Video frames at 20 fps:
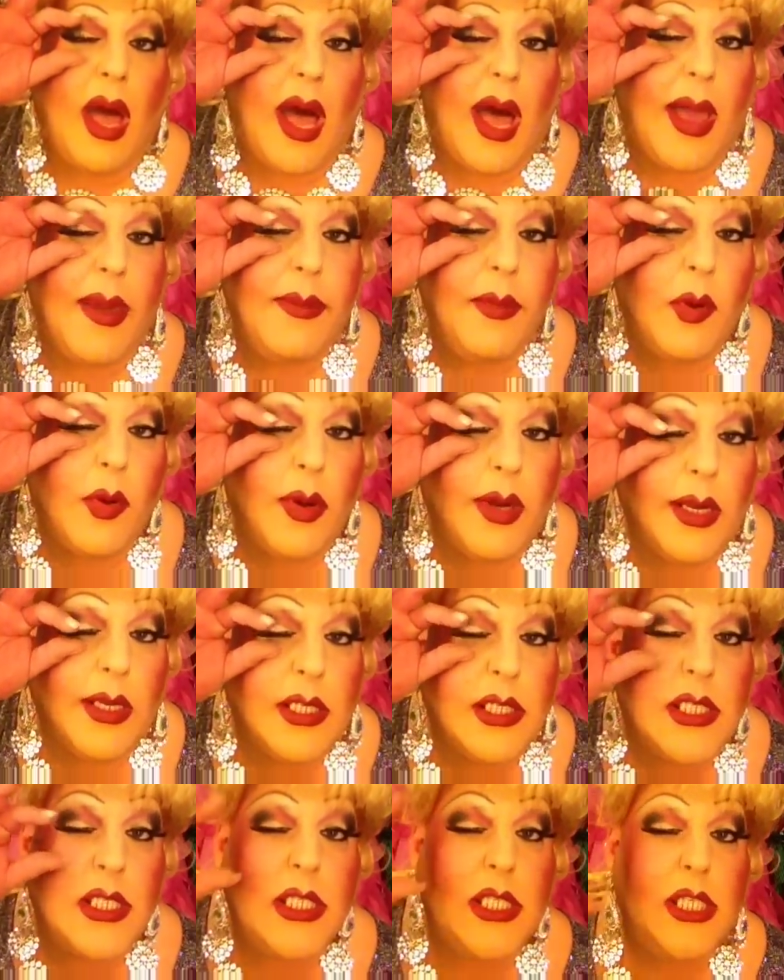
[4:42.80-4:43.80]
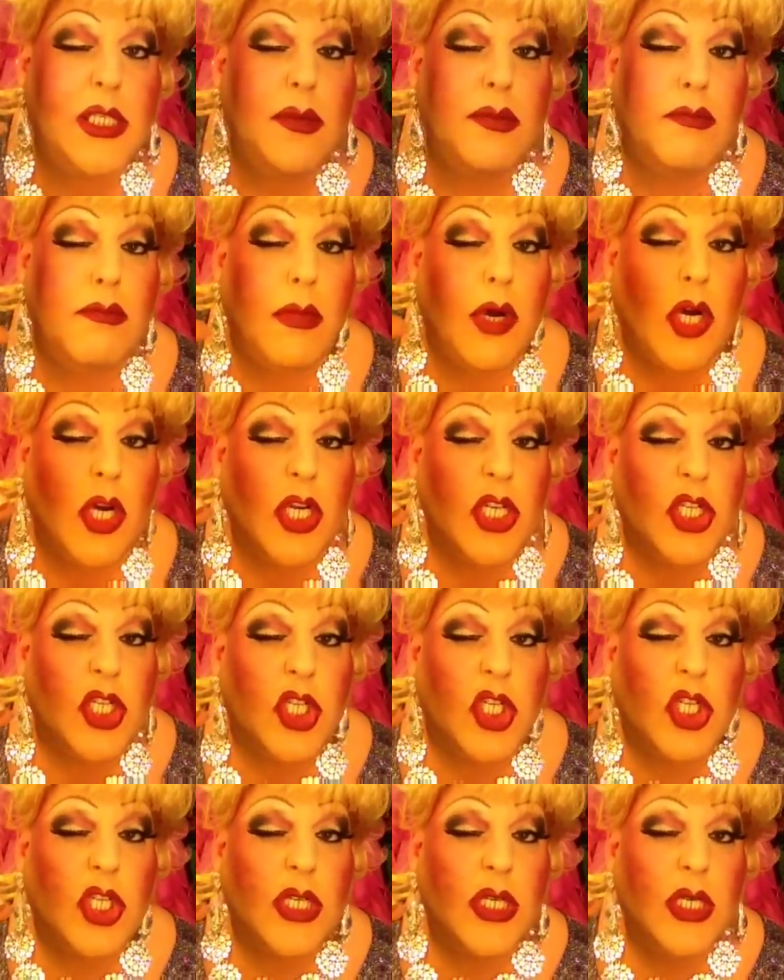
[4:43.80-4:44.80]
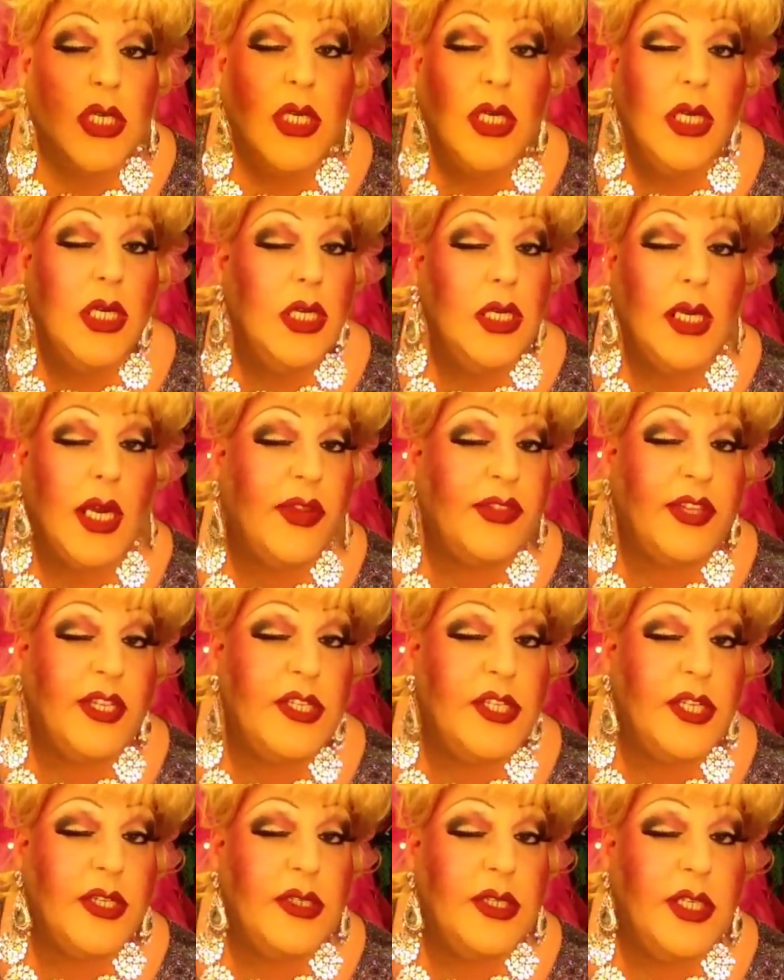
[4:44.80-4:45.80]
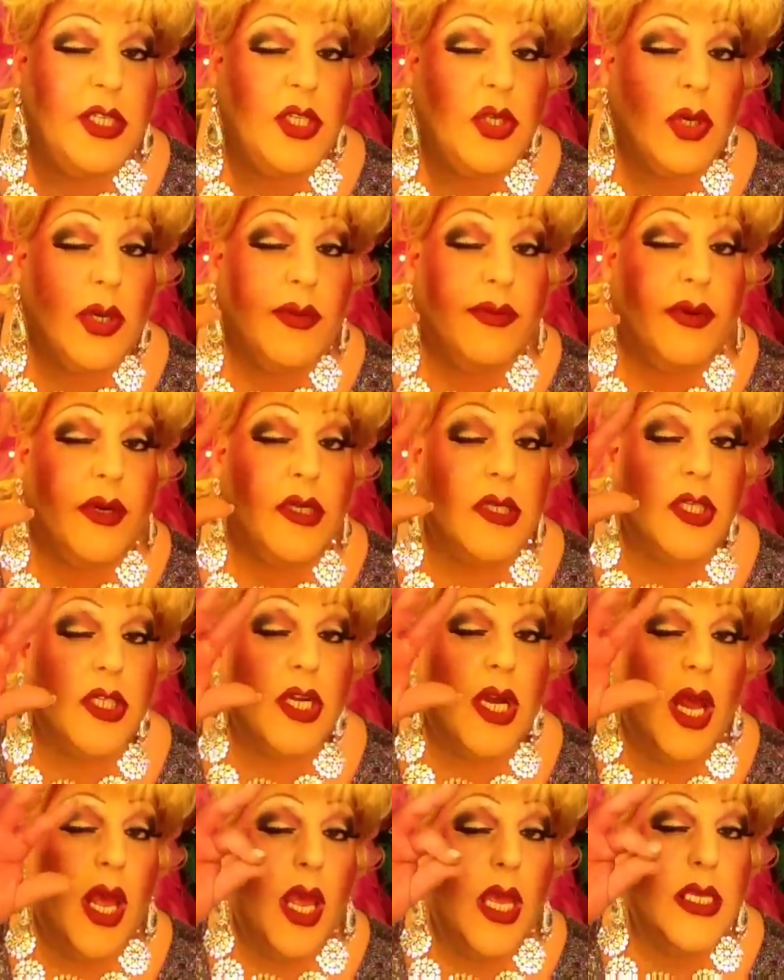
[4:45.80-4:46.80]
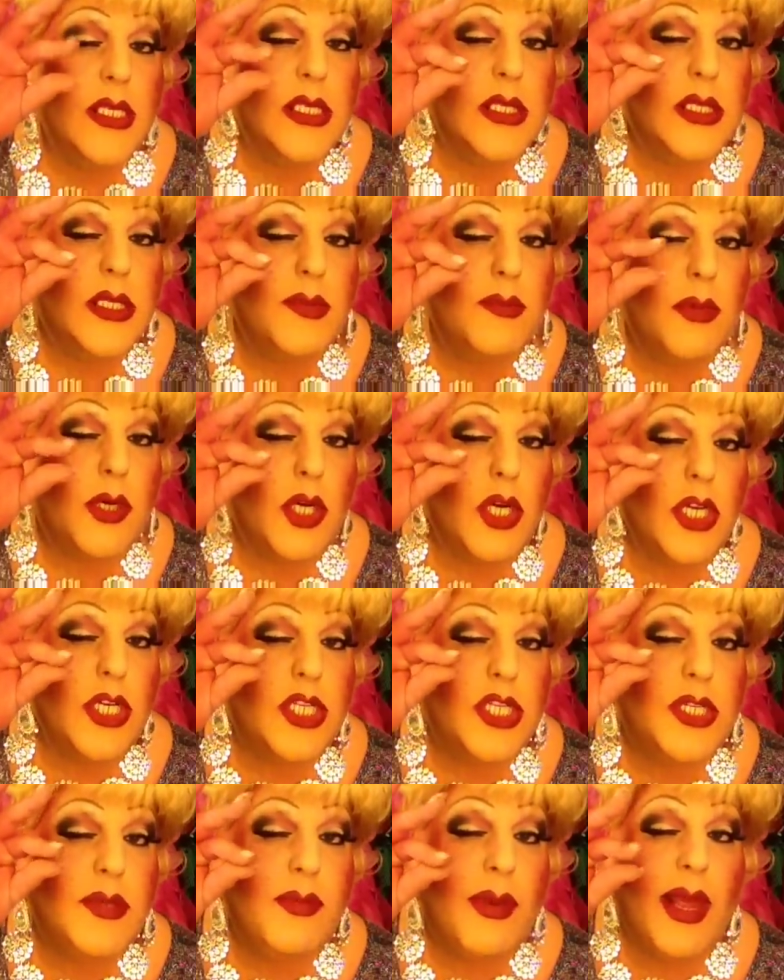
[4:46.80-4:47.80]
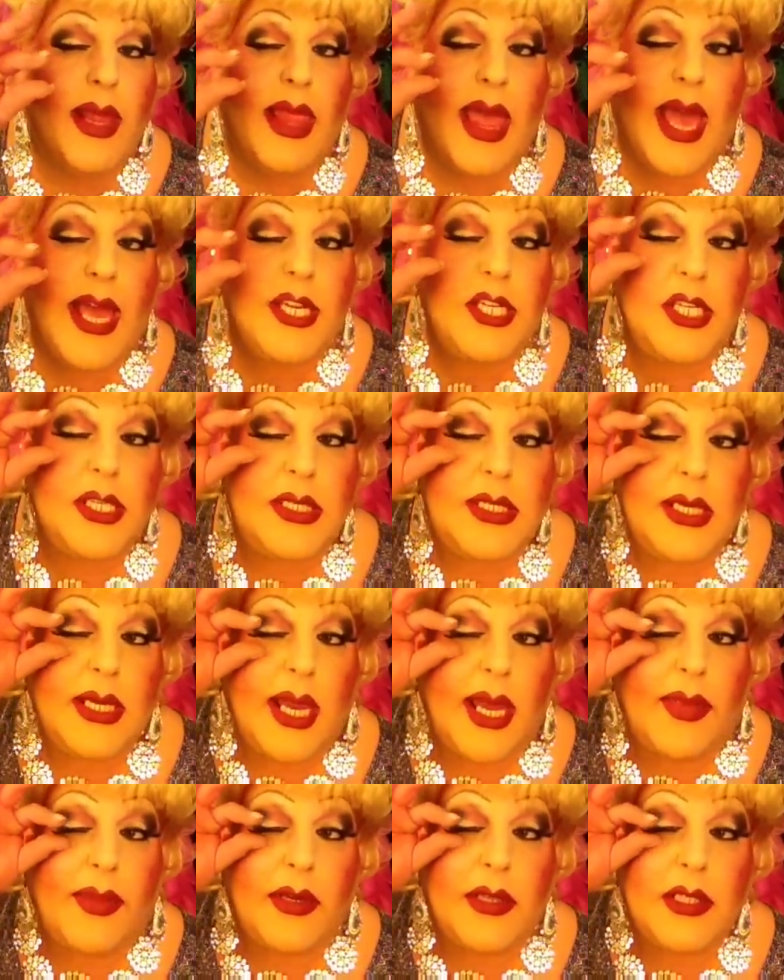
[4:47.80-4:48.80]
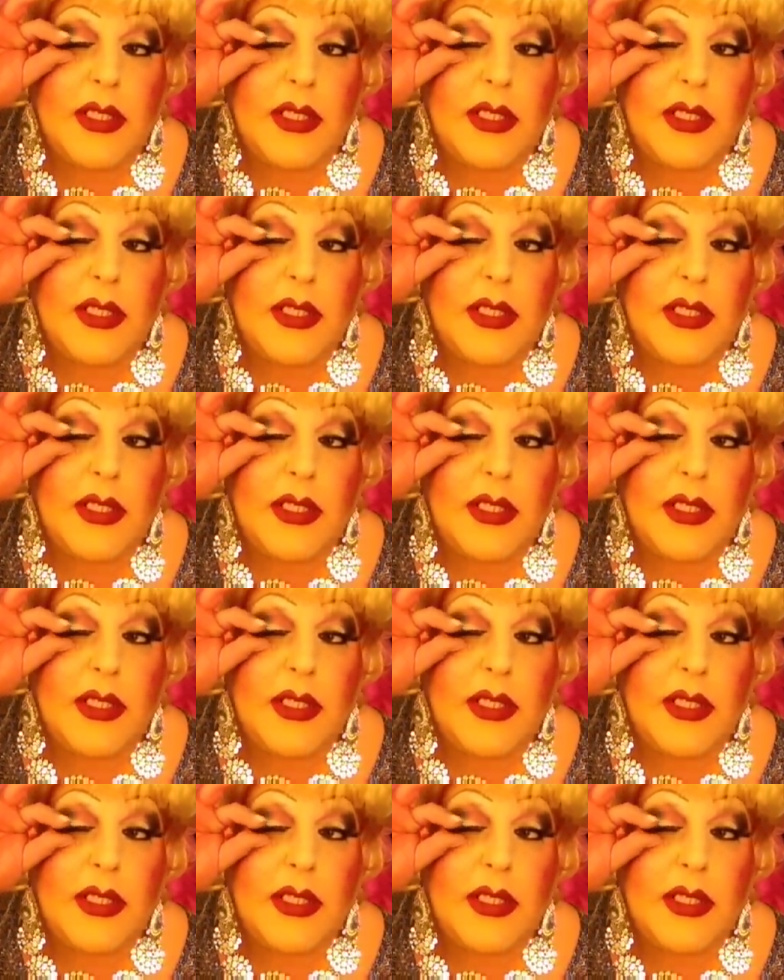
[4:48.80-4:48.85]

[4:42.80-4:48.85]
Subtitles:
I'm going to smush, not the Jersey Shore version, smush my lashes together.